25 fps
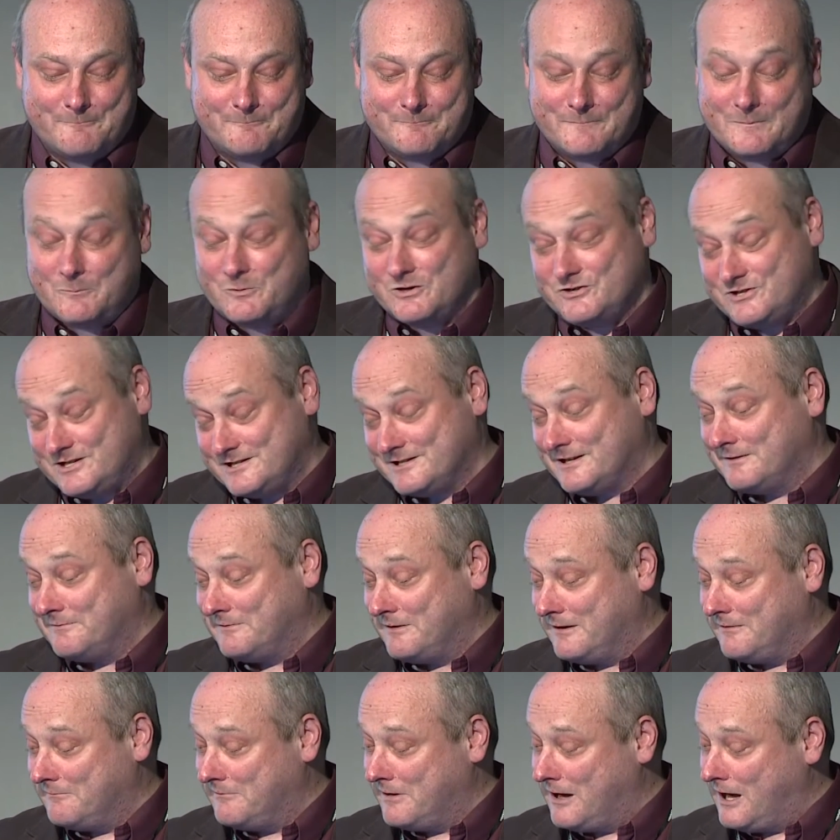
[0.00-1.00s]
which is
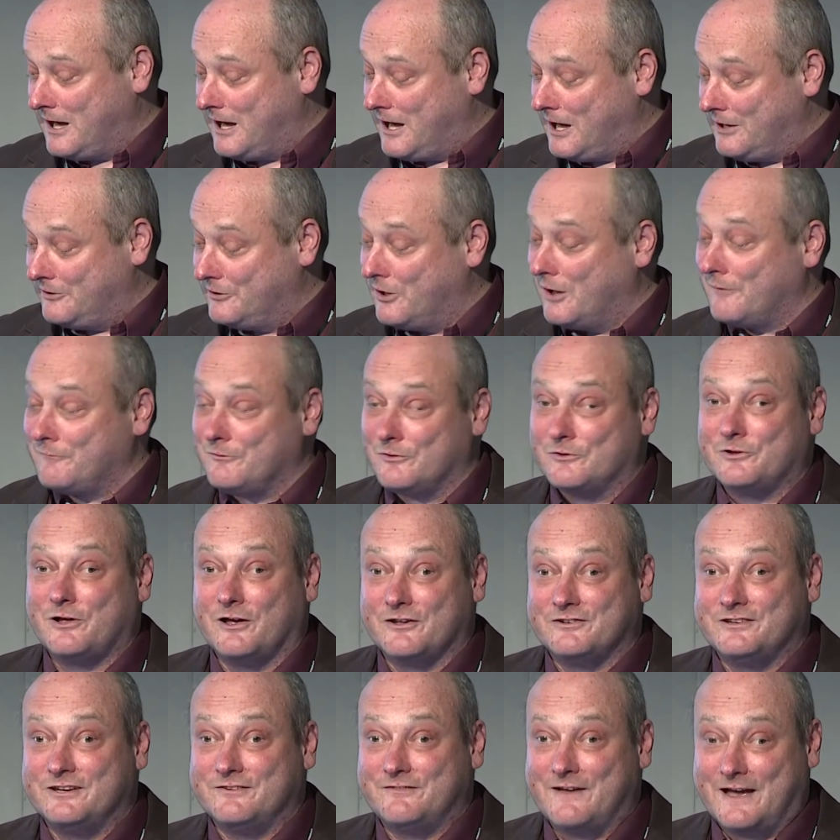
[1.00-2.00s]
a novel,
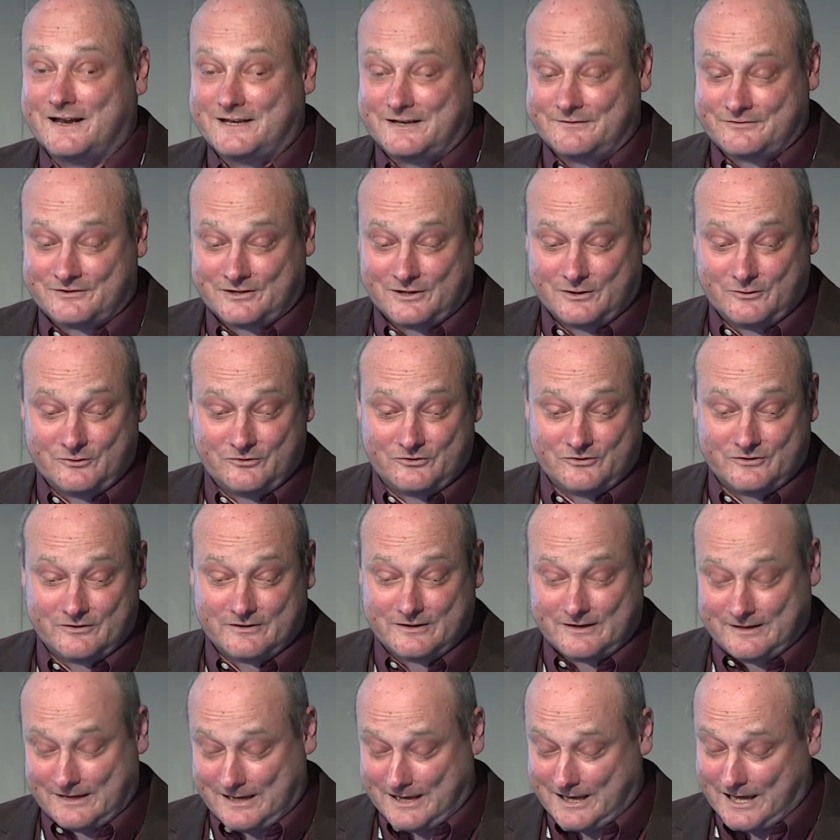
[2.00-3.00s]
cost-effective
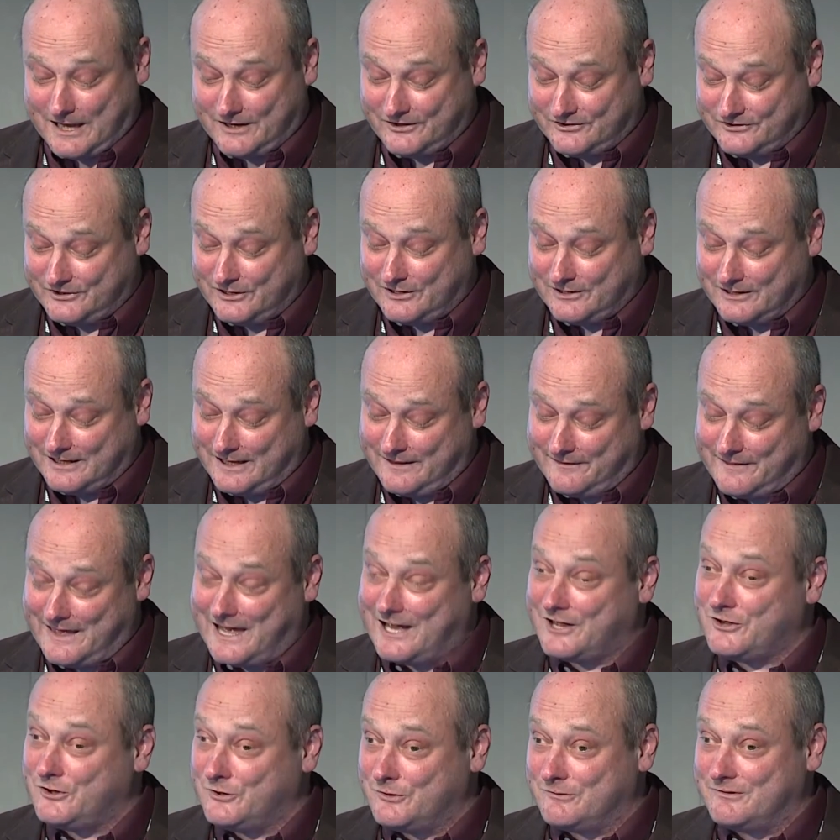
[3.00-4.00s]
solution. And certainly they're
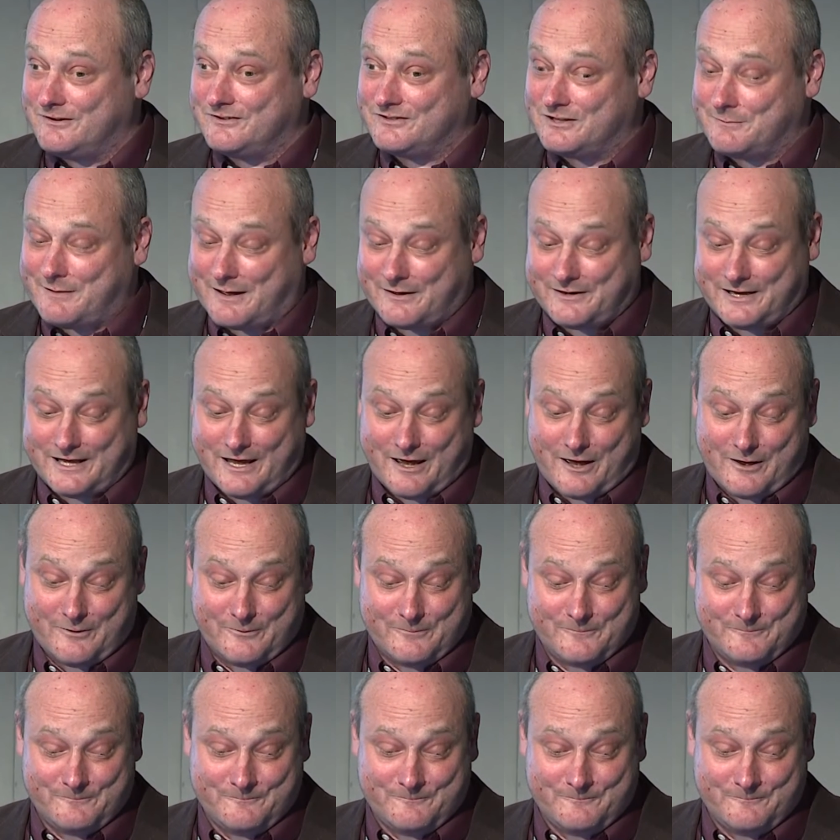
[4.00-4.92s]
curious about EO.